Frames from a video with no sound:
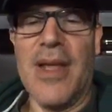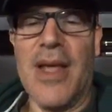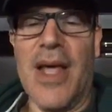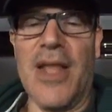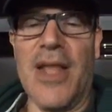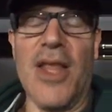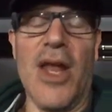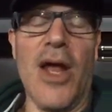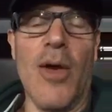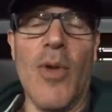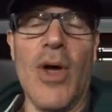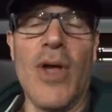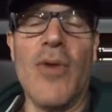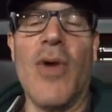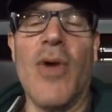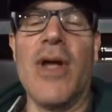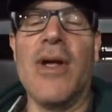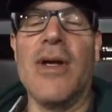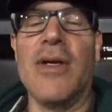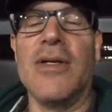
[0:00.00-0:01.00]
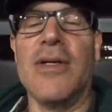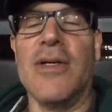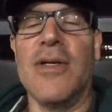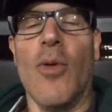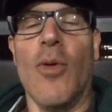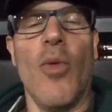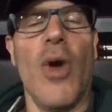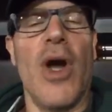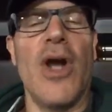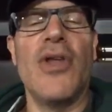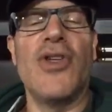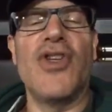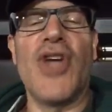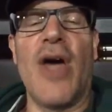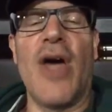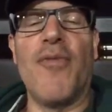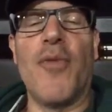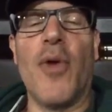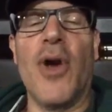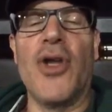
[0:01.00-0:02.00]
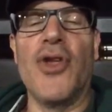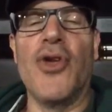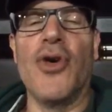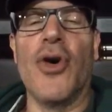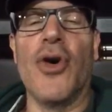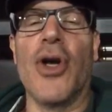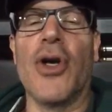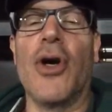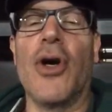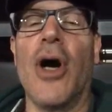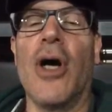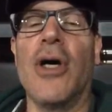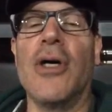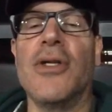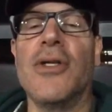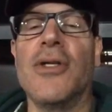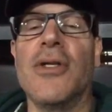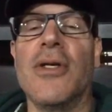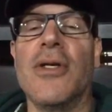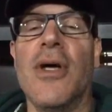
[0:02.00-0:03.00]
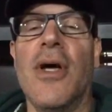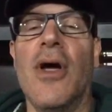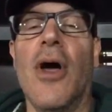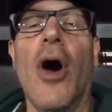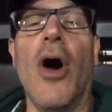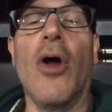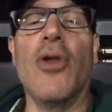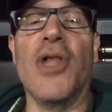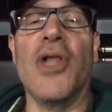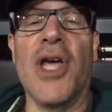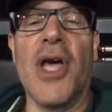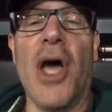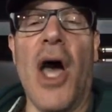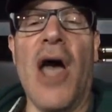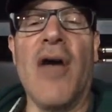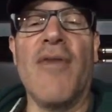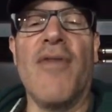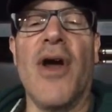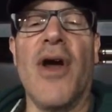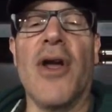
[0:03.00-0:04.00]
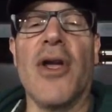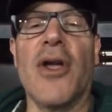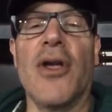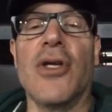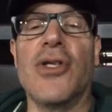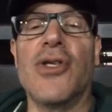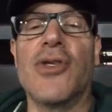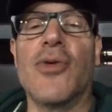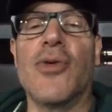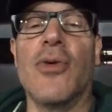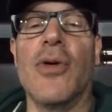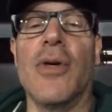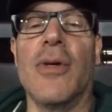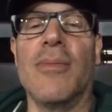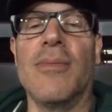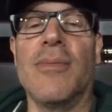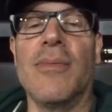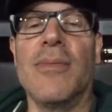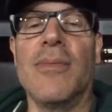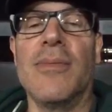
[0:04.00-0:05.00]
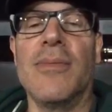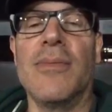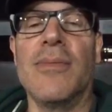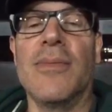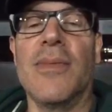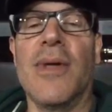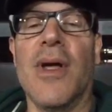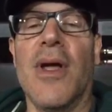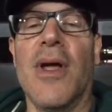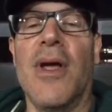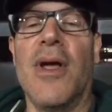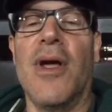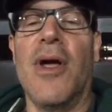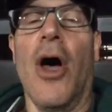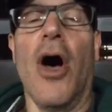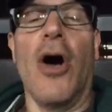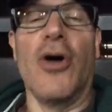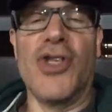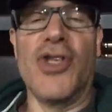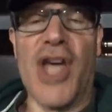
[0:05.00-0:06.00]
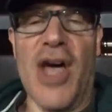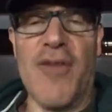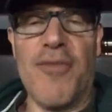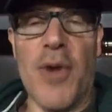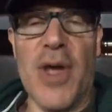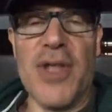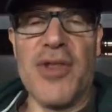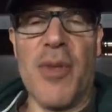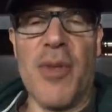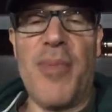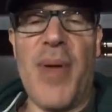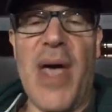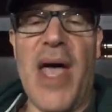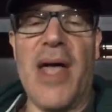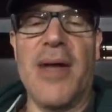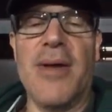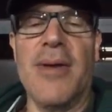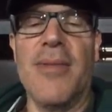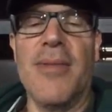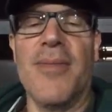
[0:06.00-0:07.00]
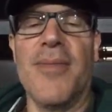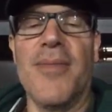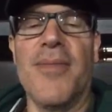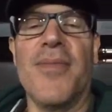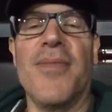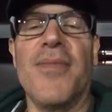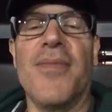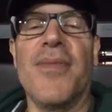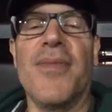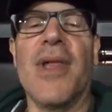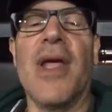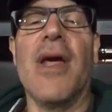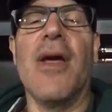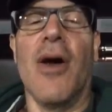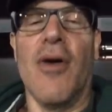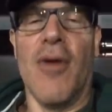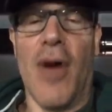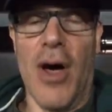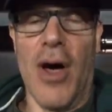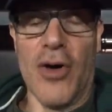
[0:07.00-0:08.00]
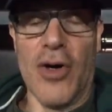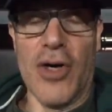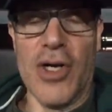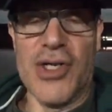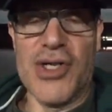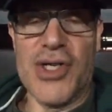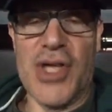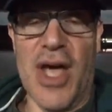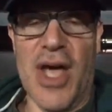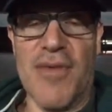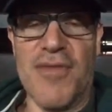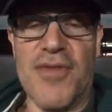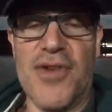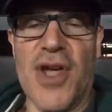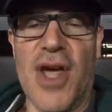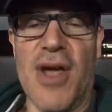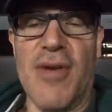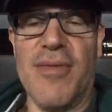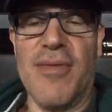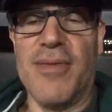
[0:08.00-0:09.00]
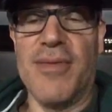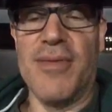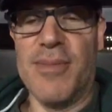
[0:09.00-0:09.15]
And then I went right. Where did Jeff? Where did you go to college? Oh, Lehigh, very good school. Oh, Jeff went to Penn. Oh, good stuff, Jeff.